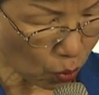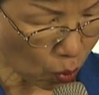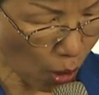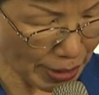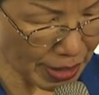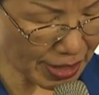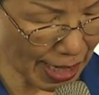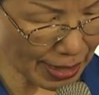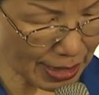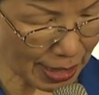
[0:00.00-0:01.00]

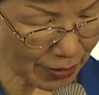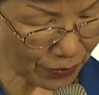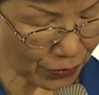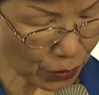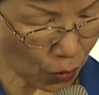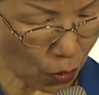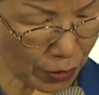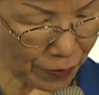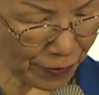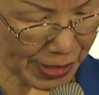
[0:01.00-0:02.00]
quantitative
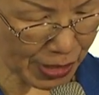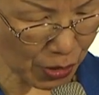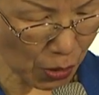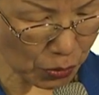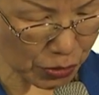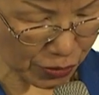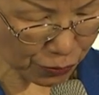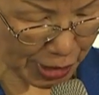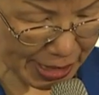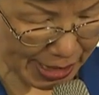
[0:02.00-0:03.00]
or physical
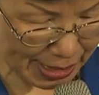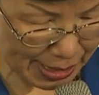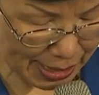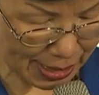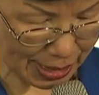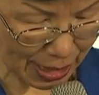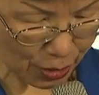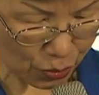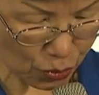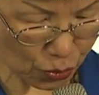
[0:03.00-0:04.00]
differences
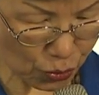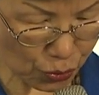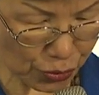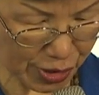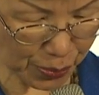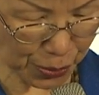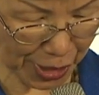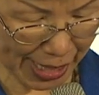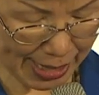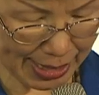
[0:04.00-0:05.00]
to
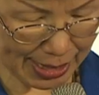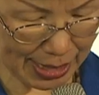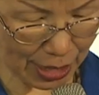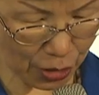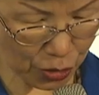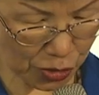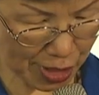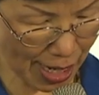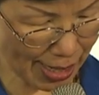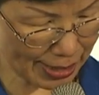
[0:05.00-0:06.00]
suppress the other
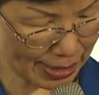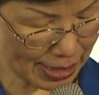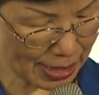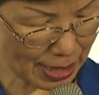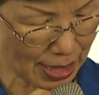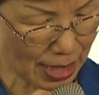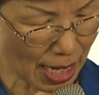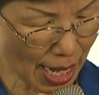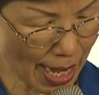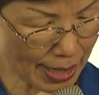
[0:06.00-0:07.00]
side,
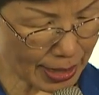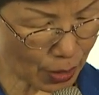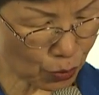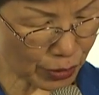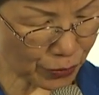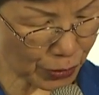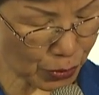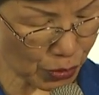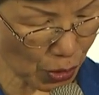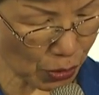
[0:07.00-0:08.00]
and a
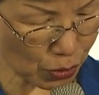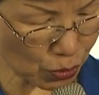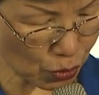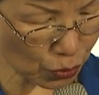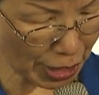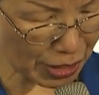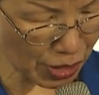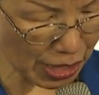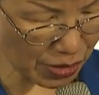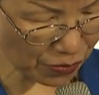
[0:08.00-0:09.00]
refusal to
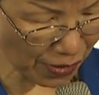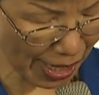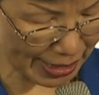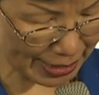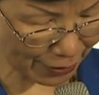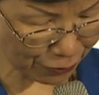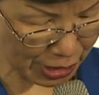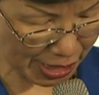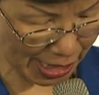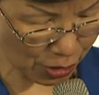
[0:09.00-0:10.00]
intensify
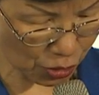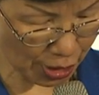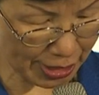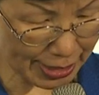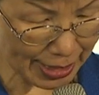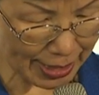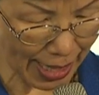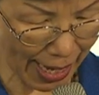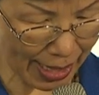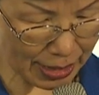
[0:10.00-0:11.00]
confrontation
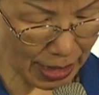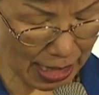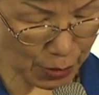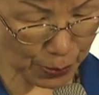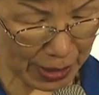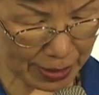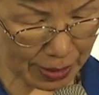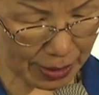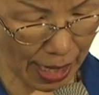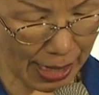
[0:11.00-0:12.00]
and
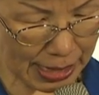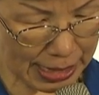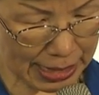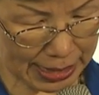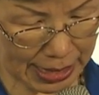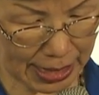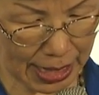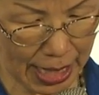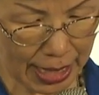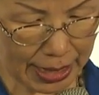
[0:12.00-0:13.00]
hostility
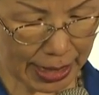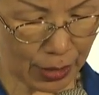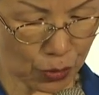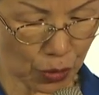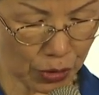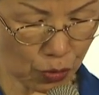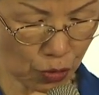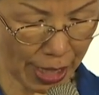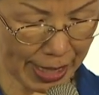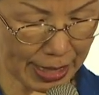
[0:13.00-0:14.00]
in
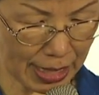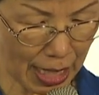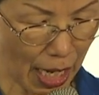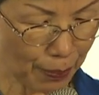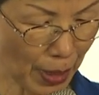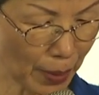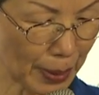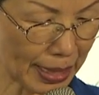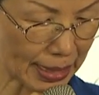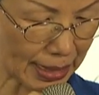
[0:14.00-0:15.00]
cross-strait
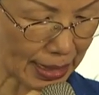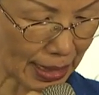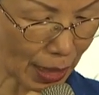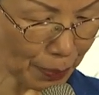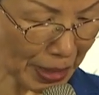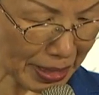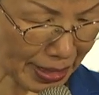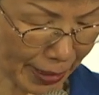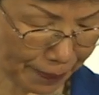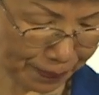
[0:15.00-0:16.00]
public
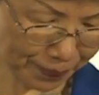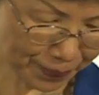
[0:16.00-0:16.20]
opinion.